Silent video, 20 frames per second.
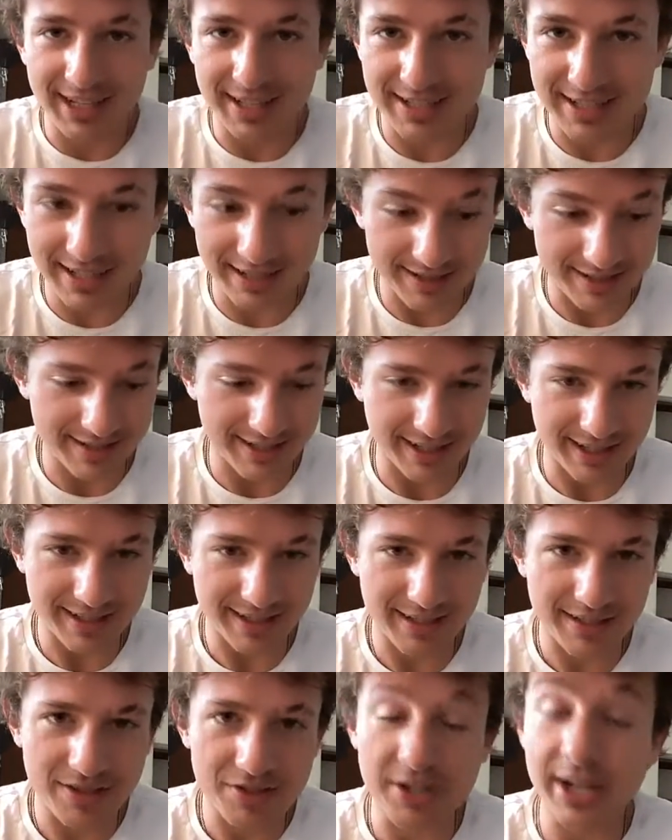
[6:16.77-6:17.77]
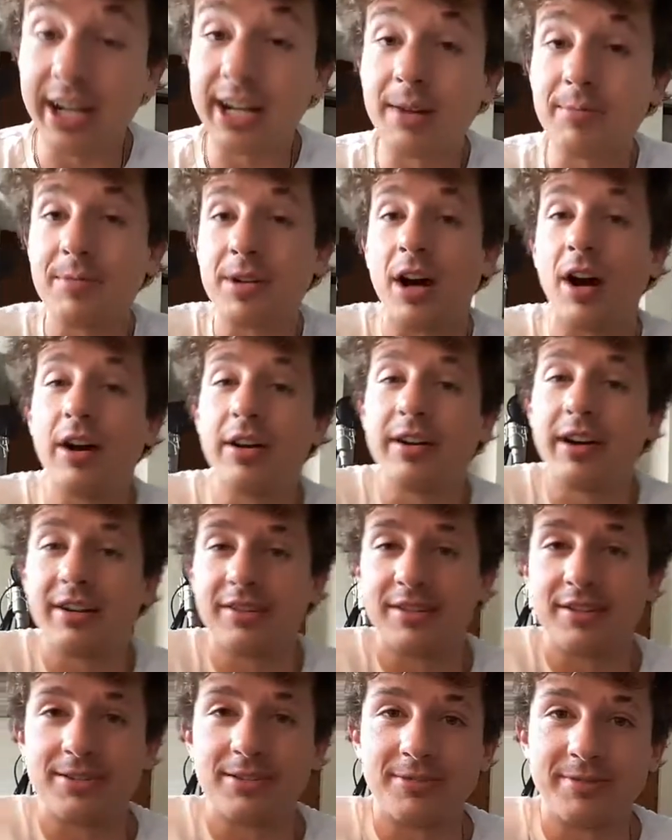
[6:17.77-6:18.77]
It sounds like Jacob Collier
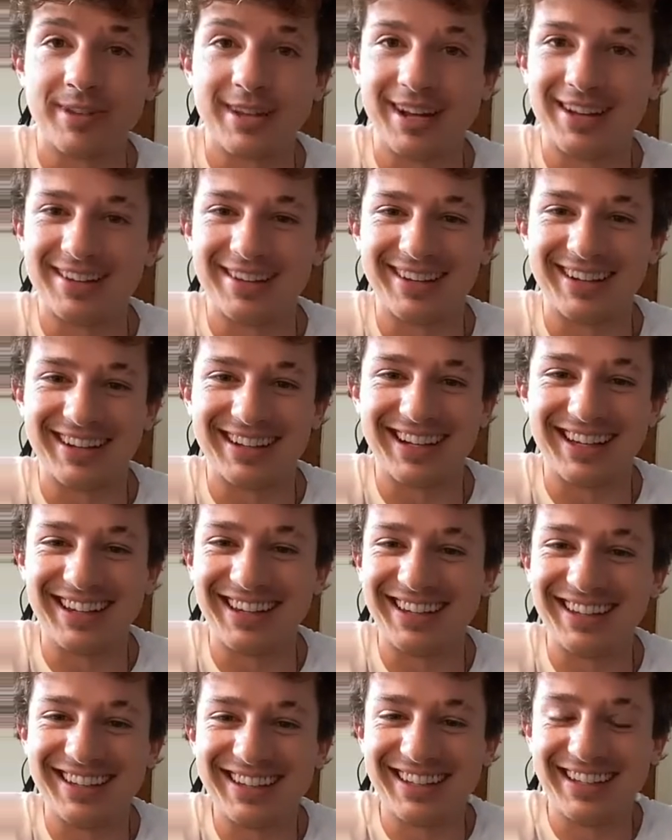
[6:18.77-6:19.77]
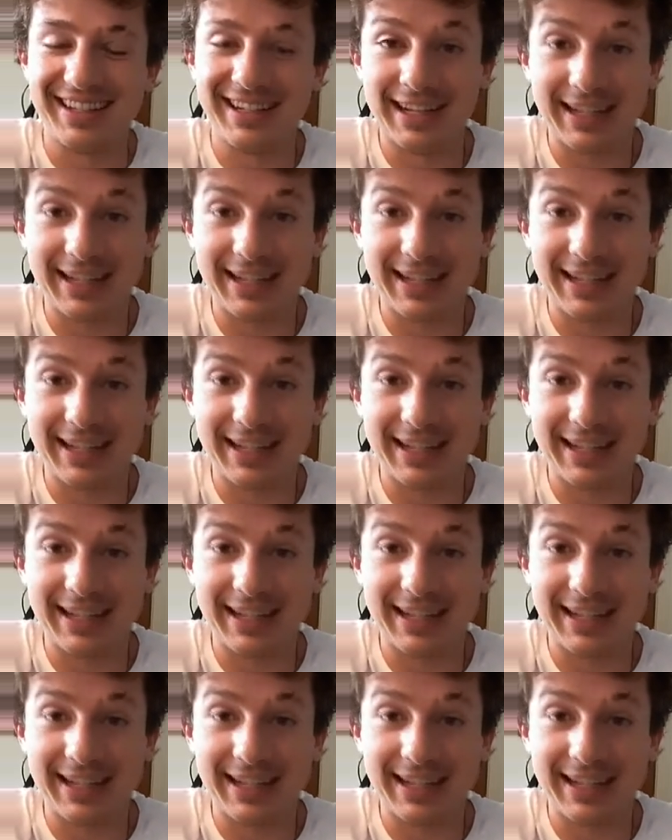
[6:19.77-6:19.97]
actually told me that, like, and